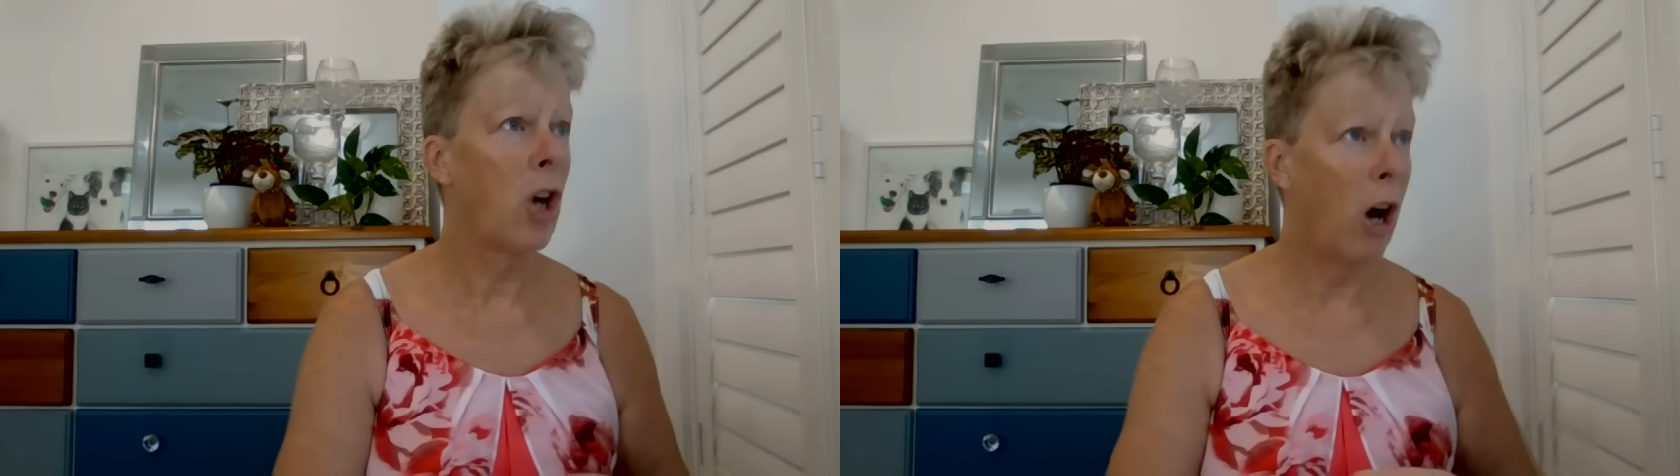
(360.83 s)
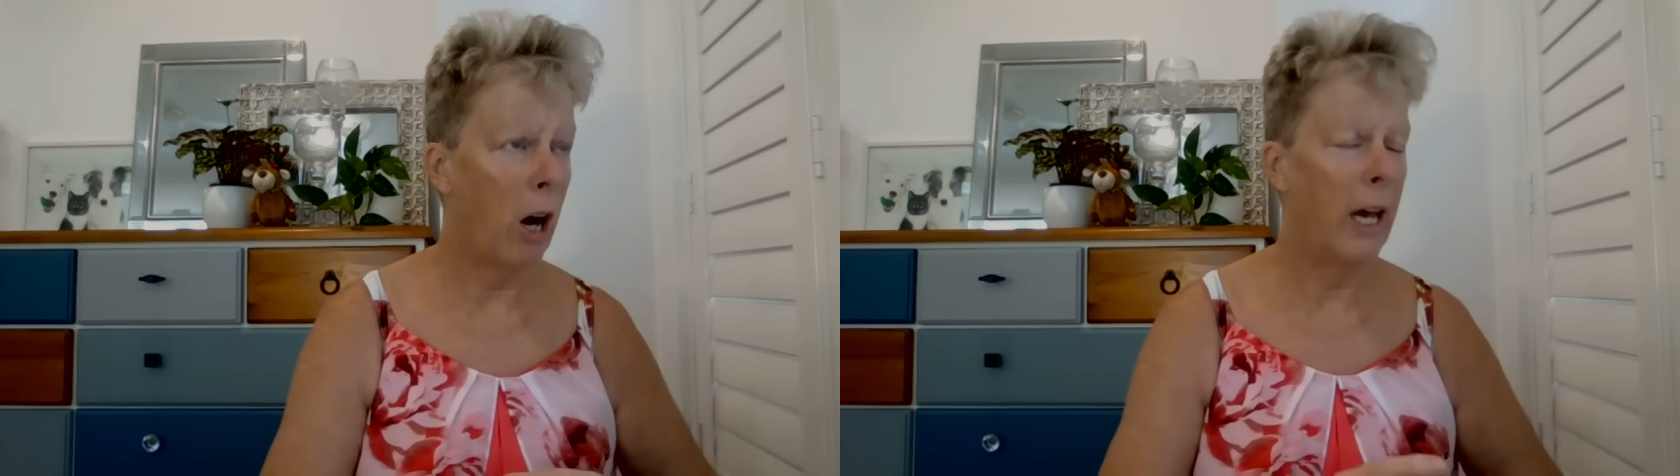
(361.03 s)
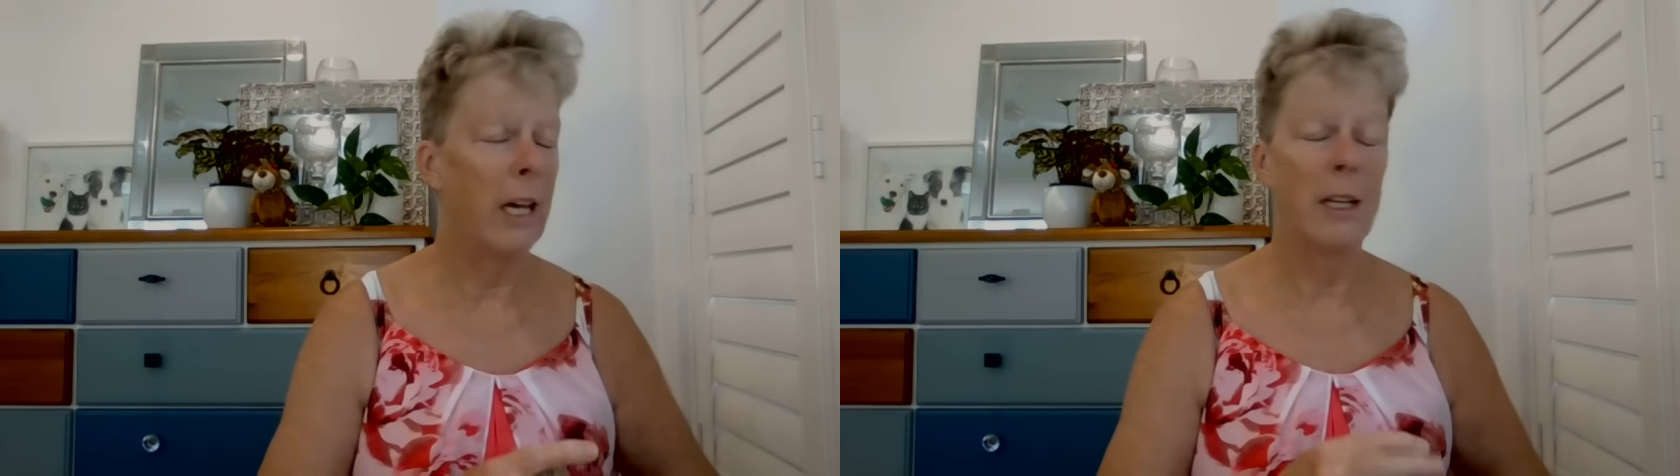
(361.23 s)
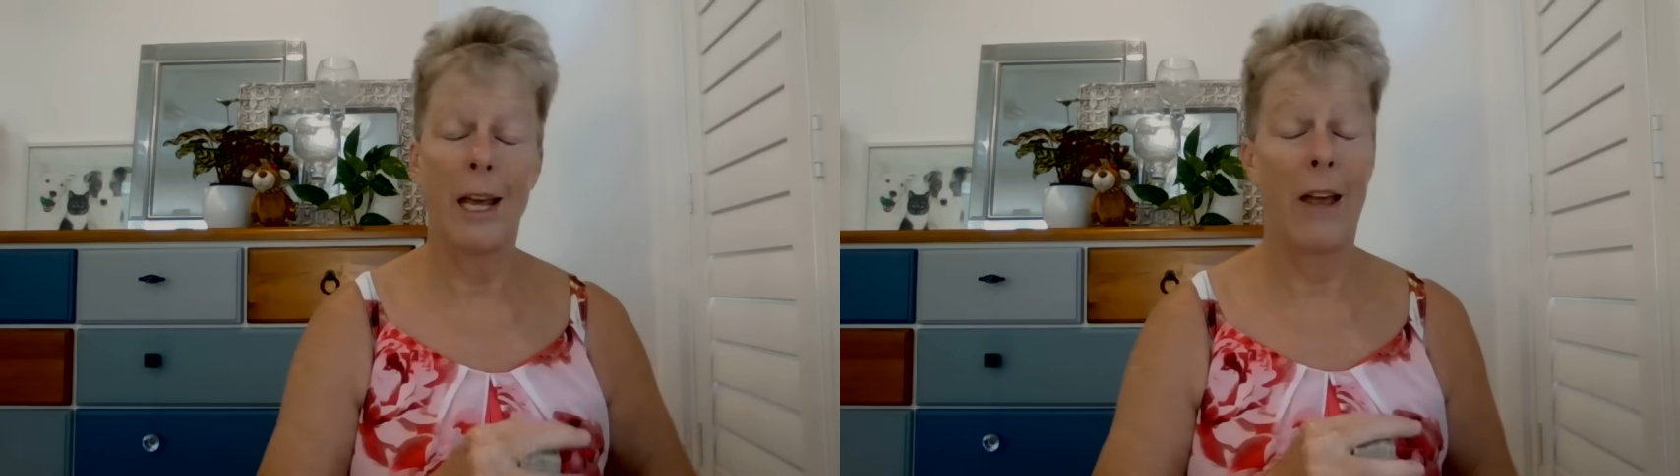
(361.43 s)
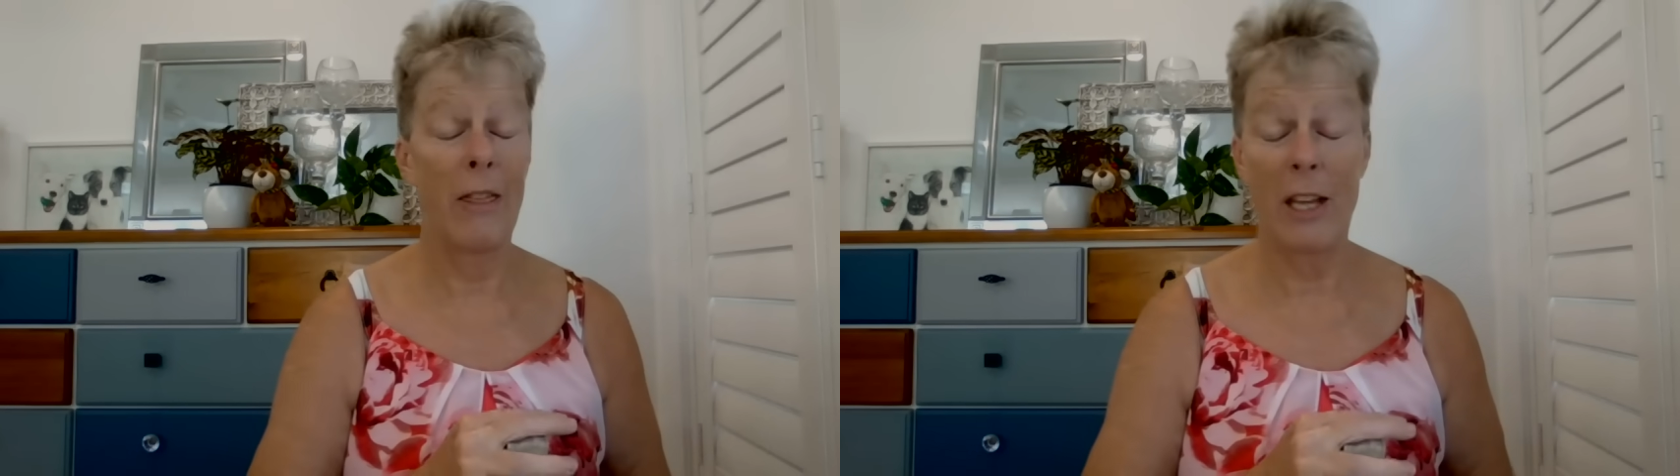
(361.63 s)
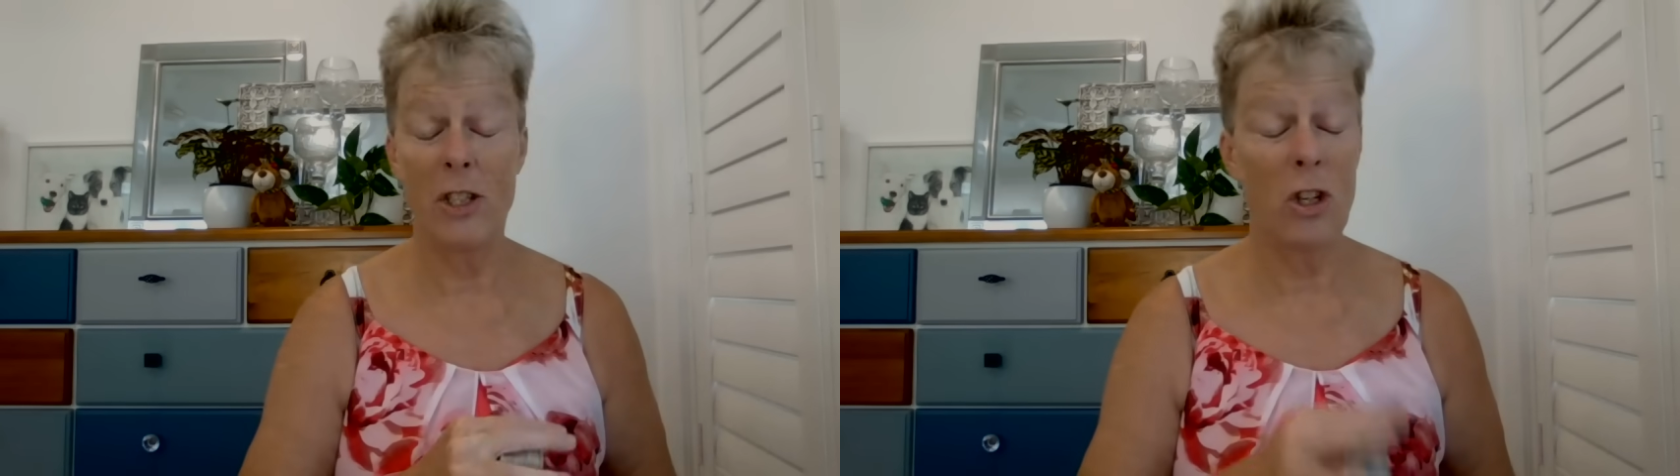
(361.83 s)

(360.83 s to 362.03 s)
tired. And